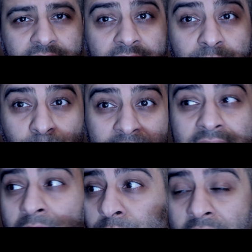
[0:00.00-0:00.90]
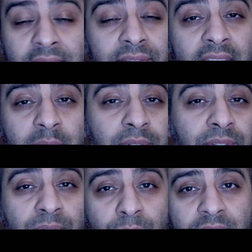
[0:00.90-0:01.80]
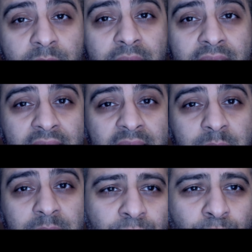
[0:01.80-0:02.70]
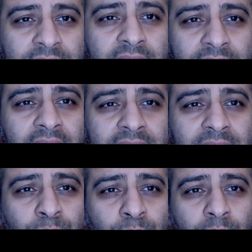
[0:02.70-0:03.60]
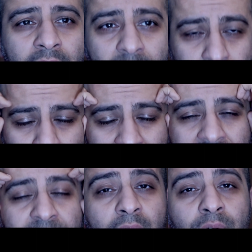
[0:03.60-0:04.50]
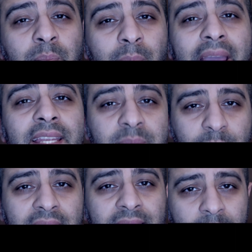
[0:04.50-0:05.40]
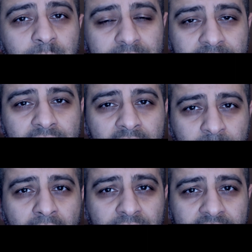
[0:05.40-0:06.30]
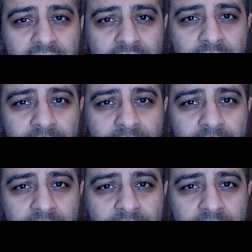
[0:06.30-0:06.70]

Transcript: that we now have labeled social media, that we have our mind made up about it.